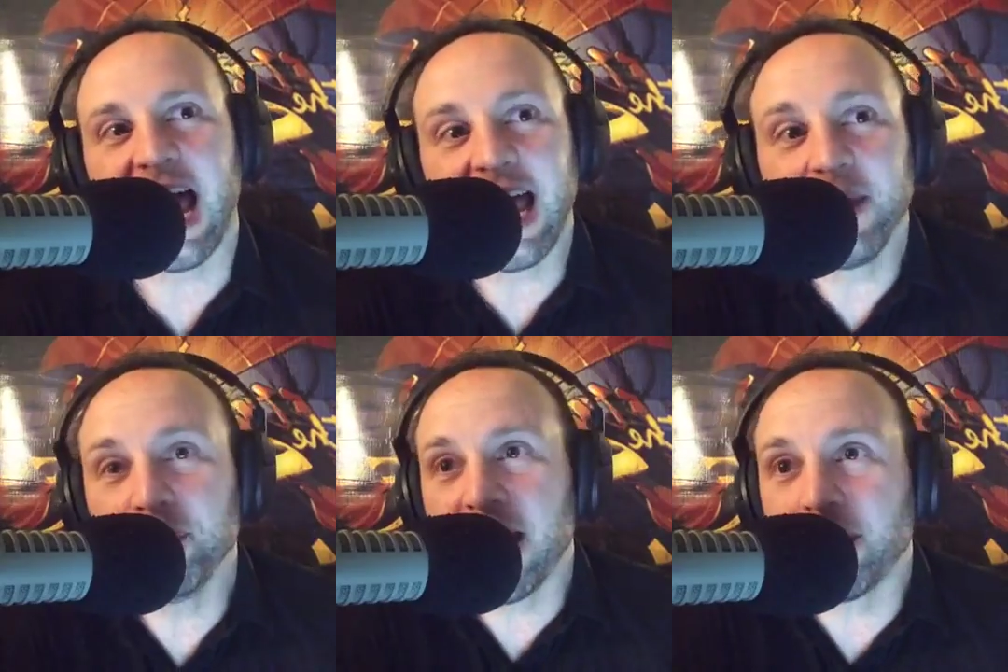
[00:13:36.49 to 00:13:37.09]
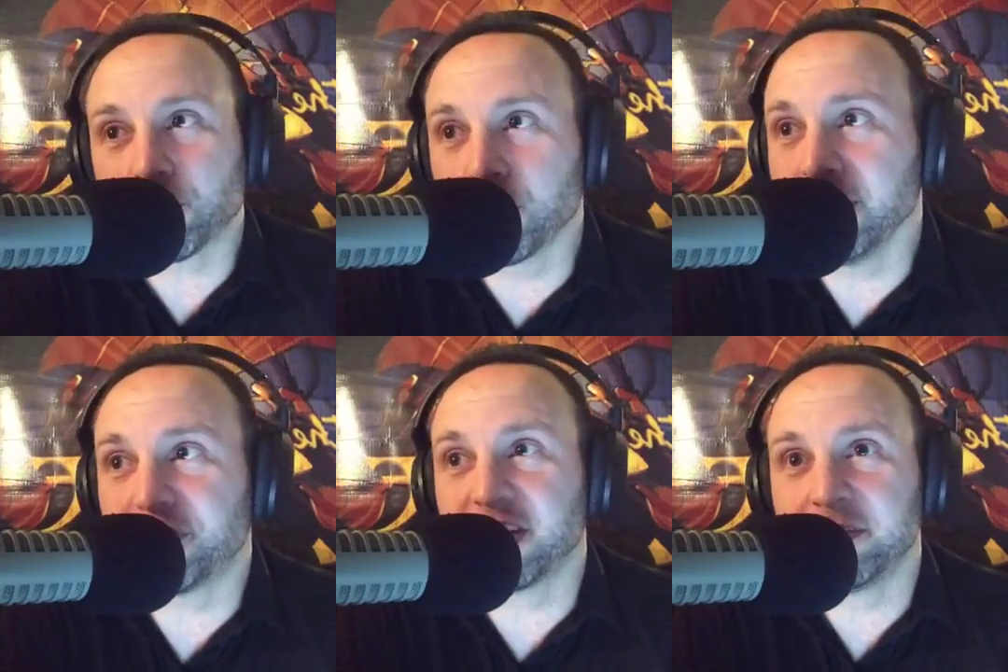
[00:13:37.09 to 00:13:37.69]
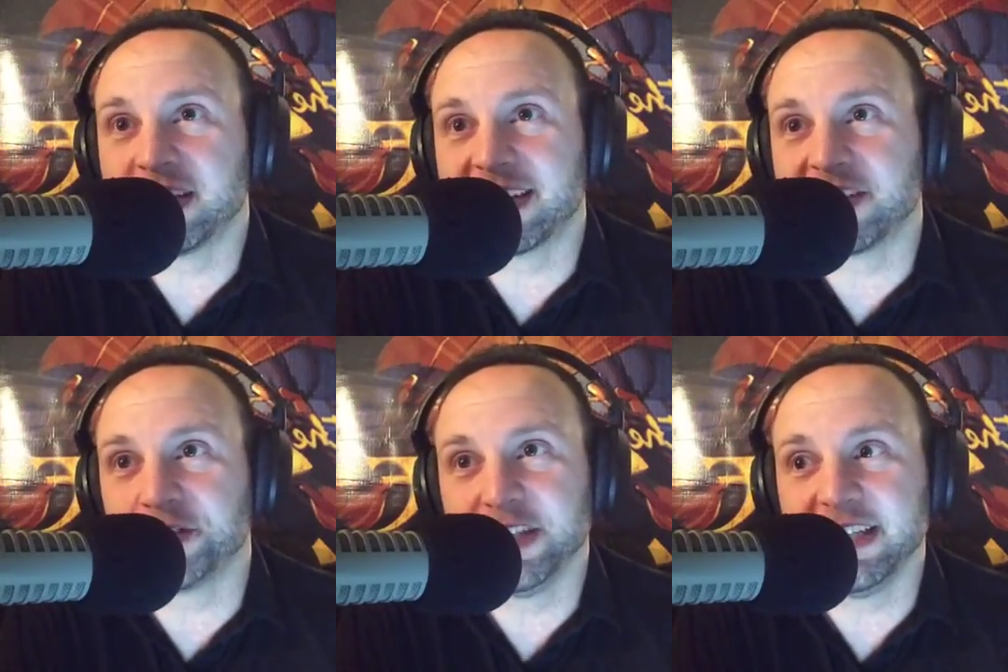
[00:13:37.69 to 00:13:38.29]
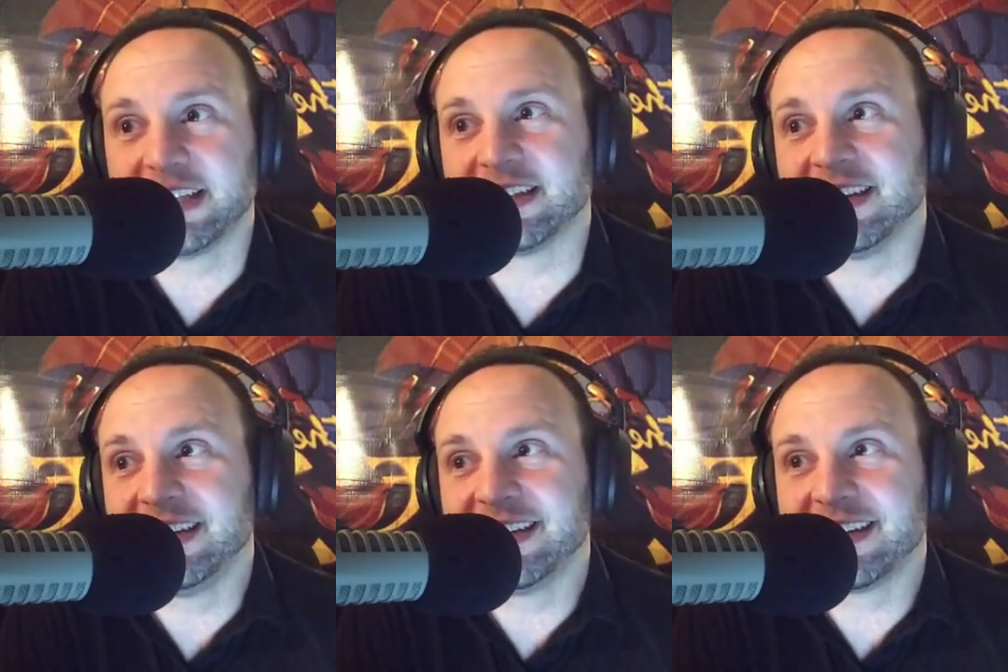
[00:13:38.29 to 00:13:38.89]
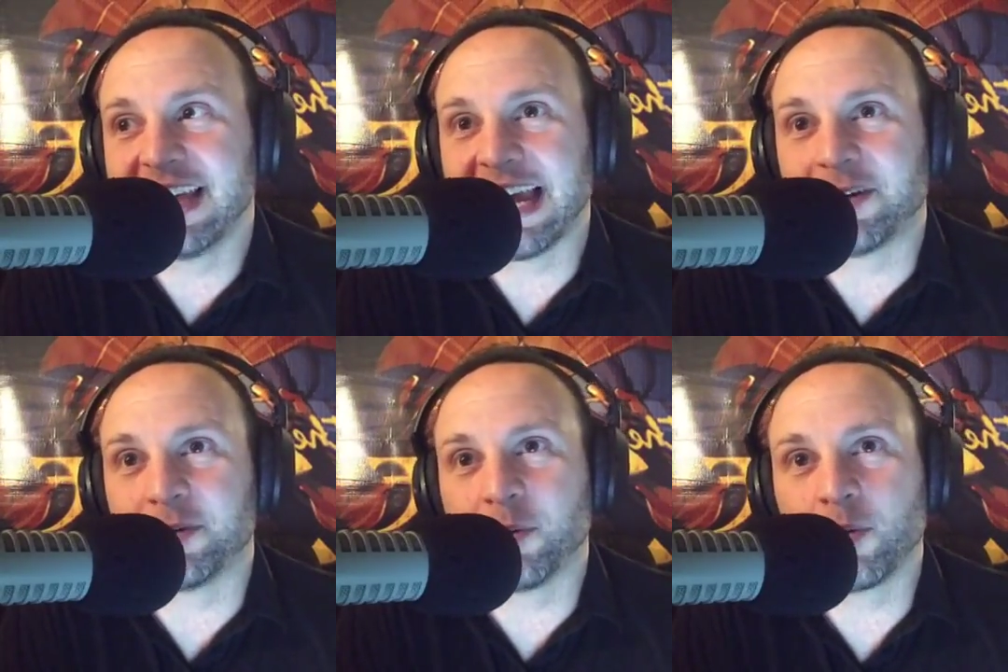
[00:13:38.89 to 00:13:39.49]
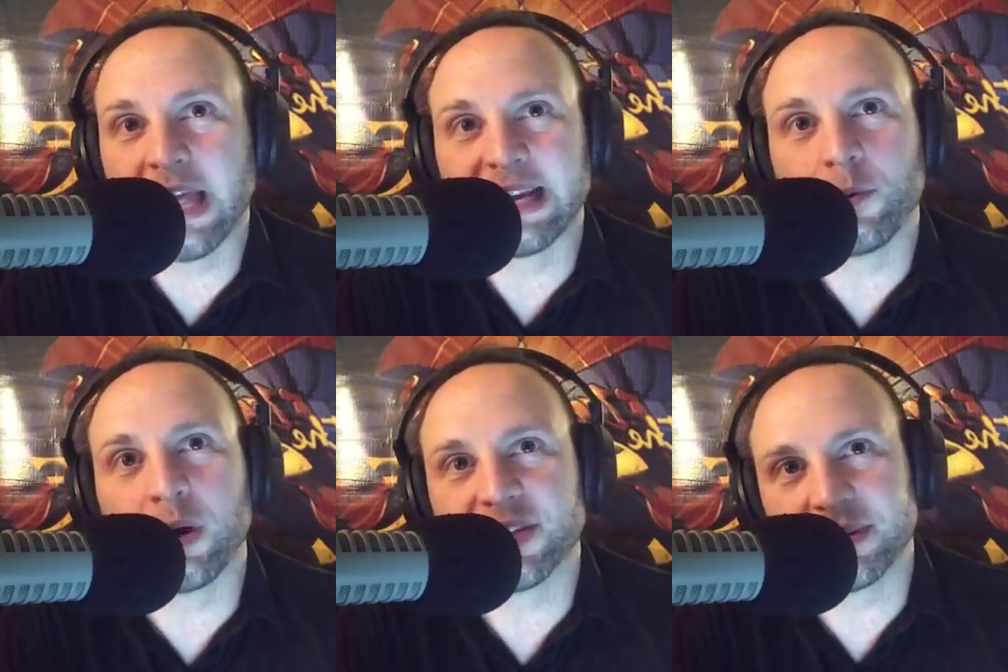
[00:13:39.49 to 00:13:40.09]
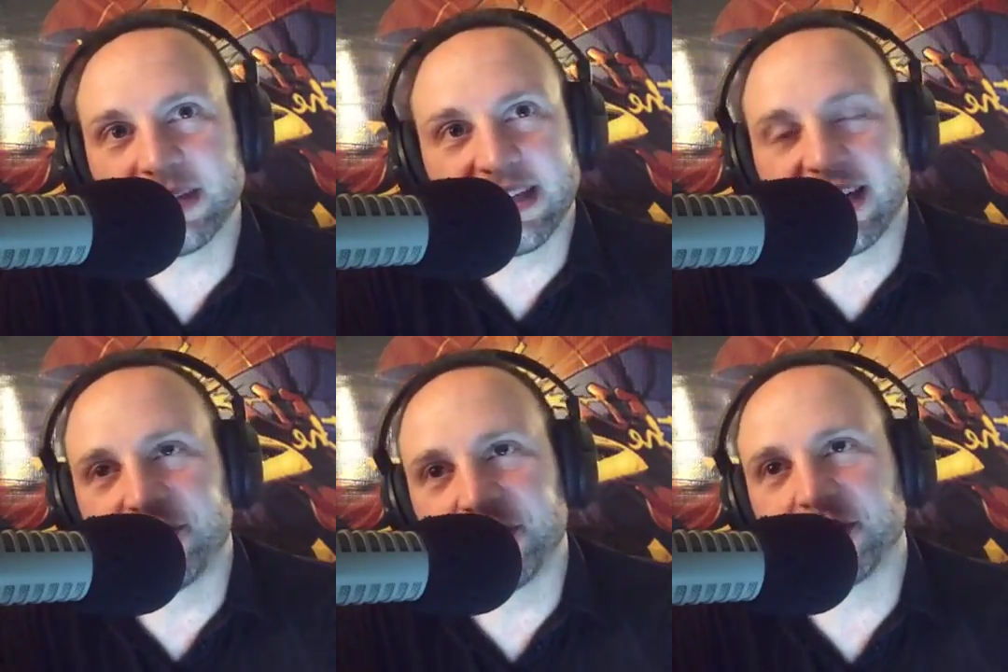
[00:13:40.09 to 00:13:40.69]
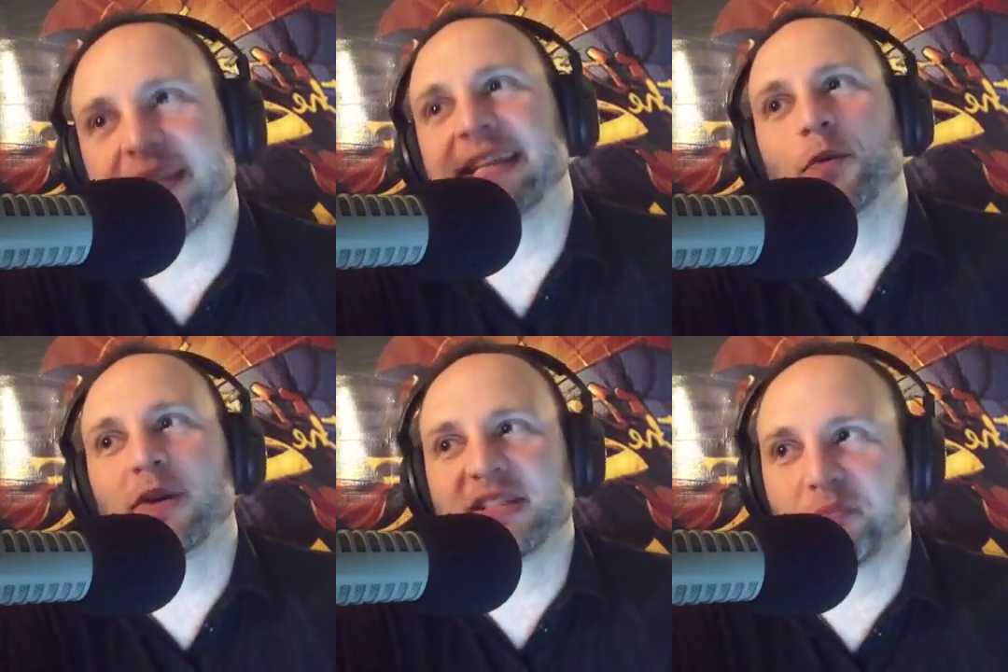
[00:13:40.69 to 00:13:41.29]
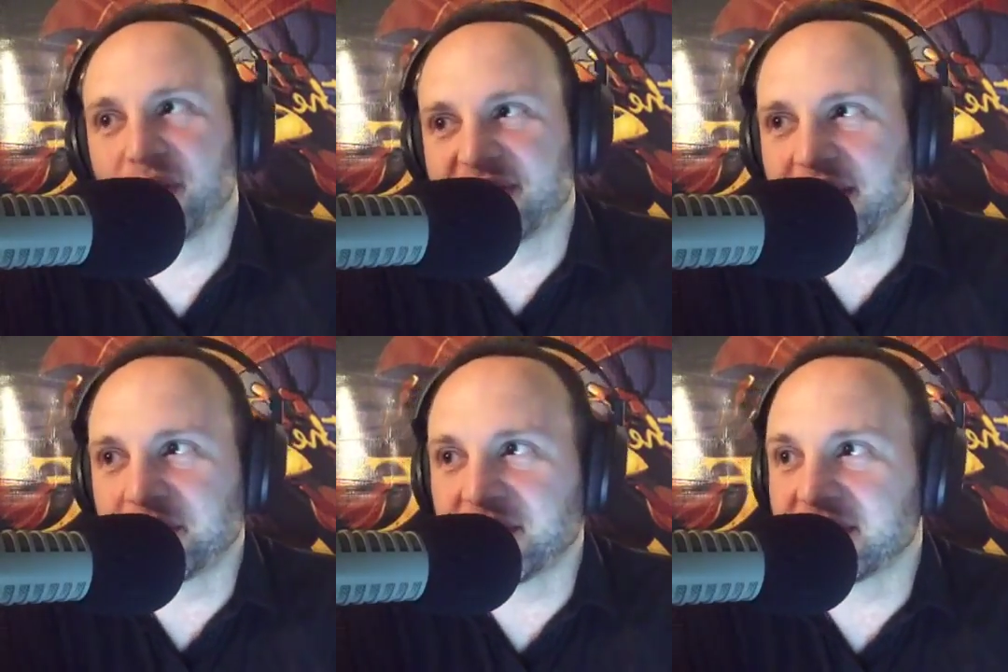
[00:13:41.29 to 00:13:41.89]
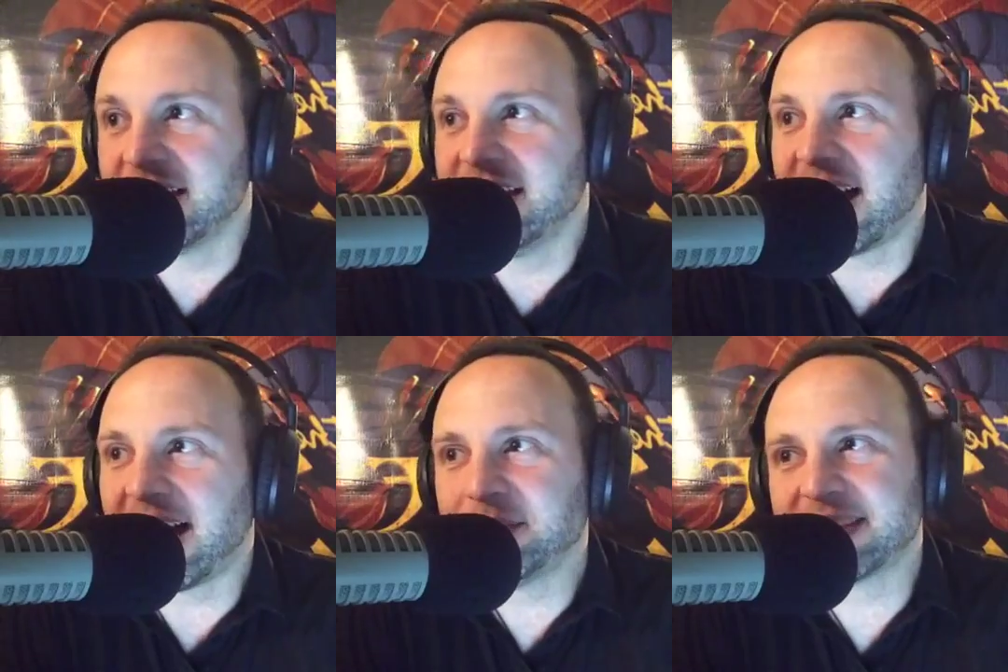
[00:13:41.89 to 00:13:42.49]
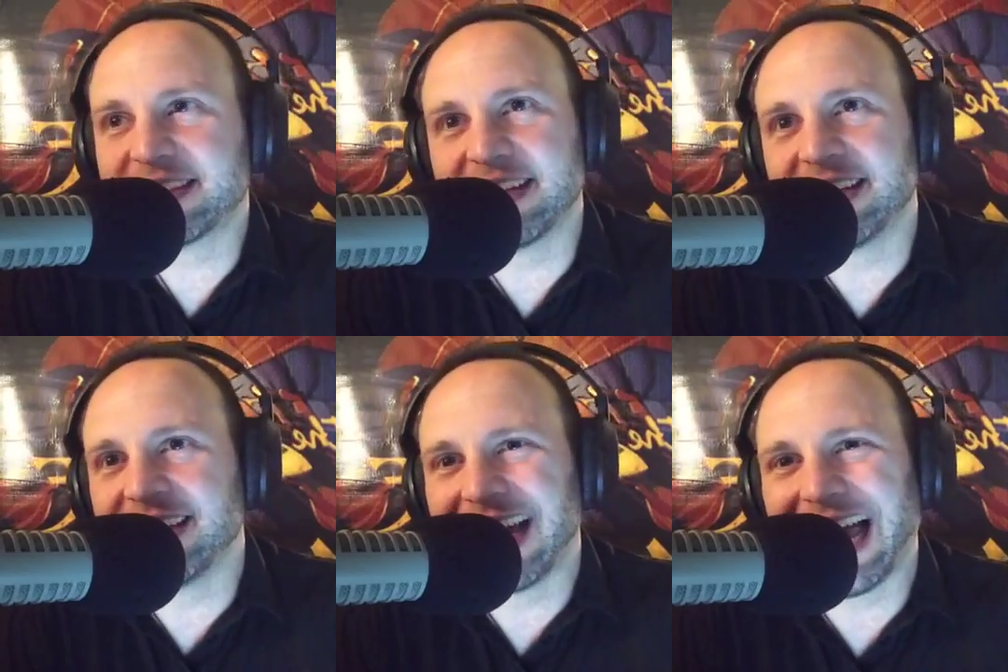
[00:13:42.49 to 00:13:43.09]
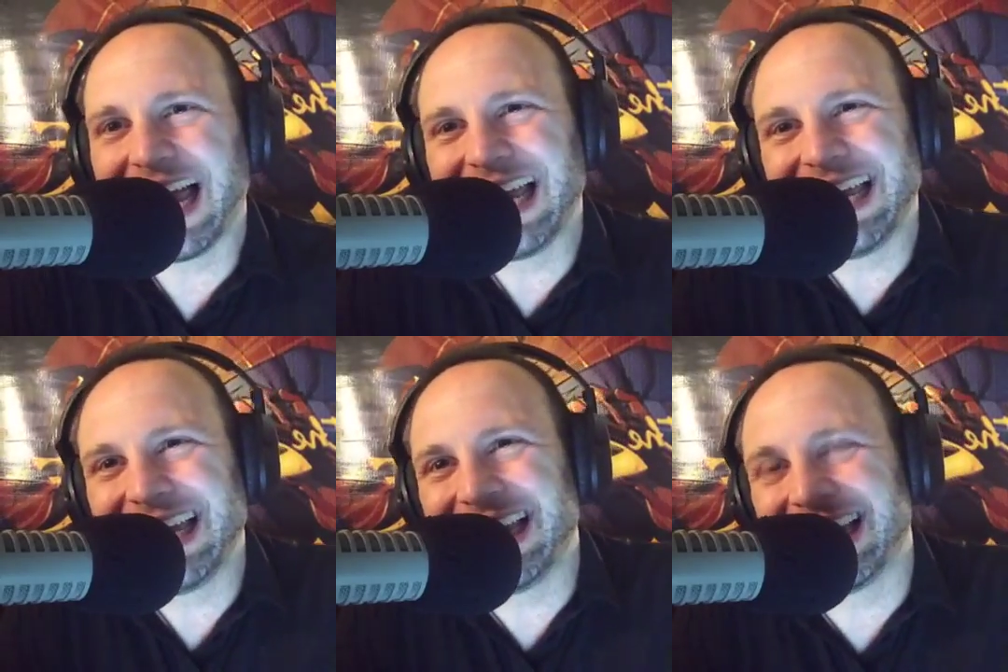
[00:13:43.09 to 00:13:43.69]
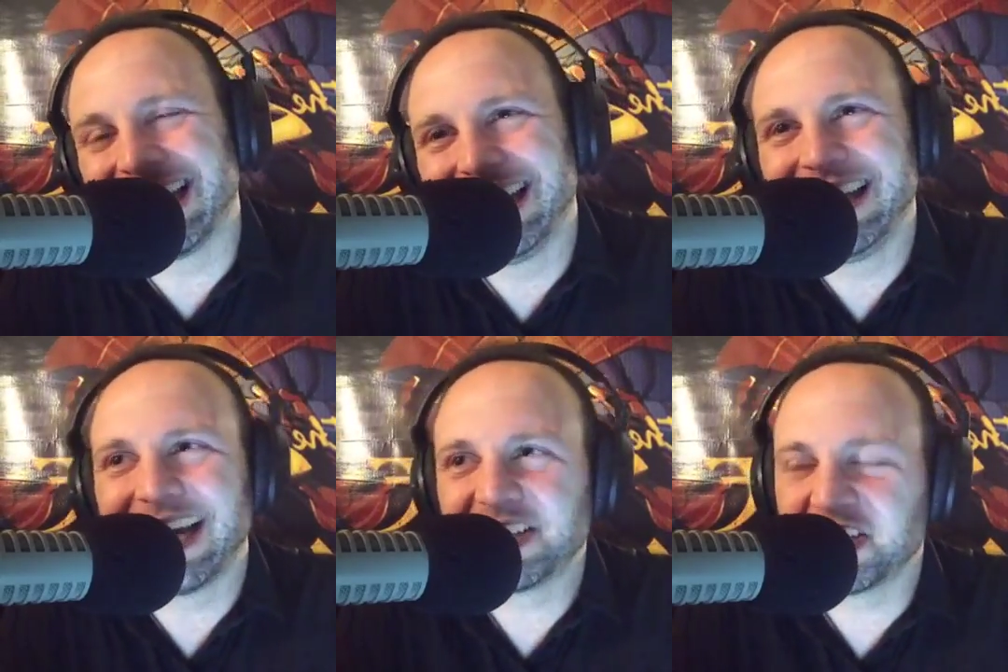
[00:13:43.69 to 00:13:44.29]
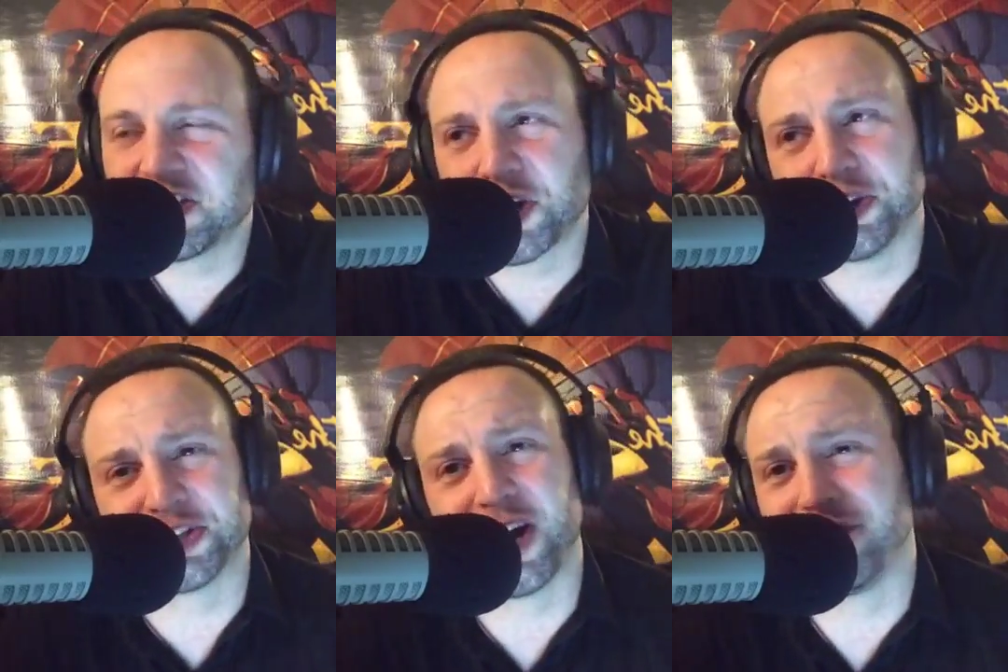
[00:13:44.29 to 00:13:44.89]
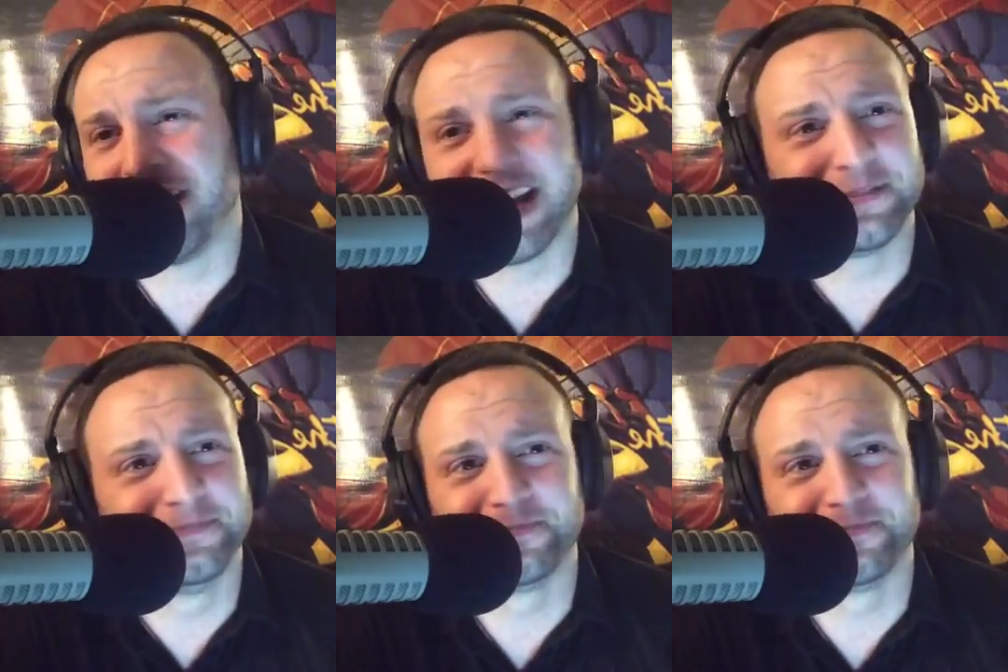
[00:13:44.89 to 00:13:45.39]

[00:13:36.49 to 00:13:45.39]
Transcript: I'm not rooting for them to kill Negan now, like it was with the governor, like it was in previous episodes. I'm just like, ah, I'm just going to turn this off now.